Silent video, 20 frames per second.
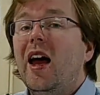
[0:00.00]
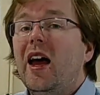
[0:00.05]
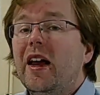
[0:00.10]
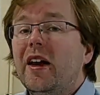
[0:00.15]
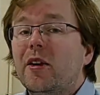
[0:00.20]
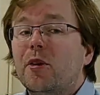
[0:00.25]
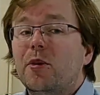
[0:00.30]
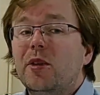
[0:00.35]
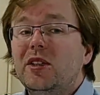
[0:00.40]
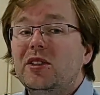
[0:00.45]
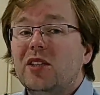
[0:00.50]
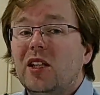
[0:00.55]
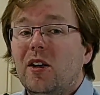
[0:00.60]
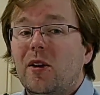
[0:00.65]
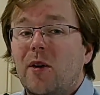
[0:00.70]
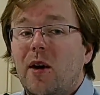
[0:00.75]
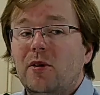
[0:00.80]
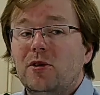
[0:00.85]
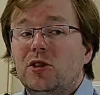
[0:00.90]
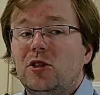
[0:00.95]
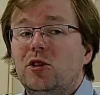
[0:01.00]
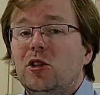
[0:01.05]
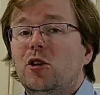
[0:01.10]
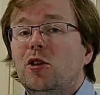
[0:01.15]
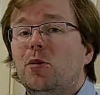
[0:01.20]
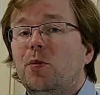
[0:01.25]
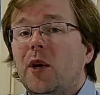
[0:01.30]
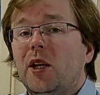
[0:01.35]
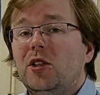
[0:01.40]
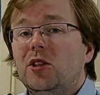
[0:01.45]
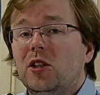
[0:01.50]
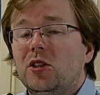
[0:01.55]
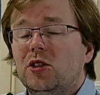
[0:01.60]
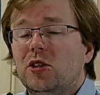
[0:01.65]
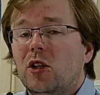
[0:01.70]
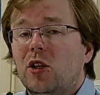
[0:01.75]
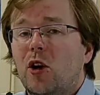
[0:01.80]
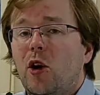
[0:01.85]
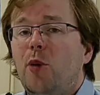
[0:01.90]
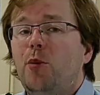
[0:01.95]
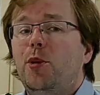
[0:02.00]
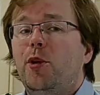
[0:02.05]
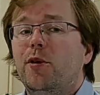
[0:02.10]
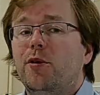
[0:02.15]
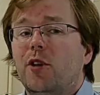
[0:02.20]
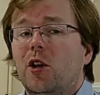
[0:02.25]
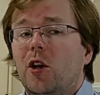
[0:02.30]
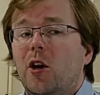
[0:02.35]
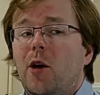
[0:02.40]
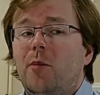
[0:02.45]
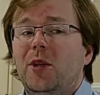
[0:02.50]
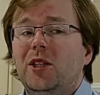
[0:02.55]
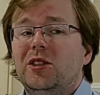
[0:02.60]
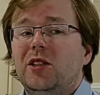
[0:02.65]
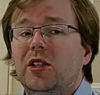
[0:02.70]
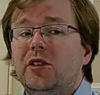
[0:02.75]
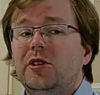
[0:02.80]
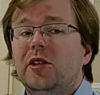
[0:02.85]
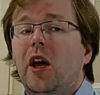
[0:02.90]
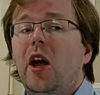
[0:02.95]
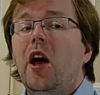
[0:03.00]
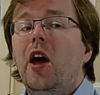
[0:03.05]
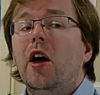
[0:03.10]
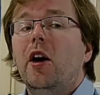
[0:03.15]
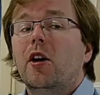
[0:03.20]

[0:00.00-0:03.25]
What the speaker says: increasing your altitude by just a couple of kilometers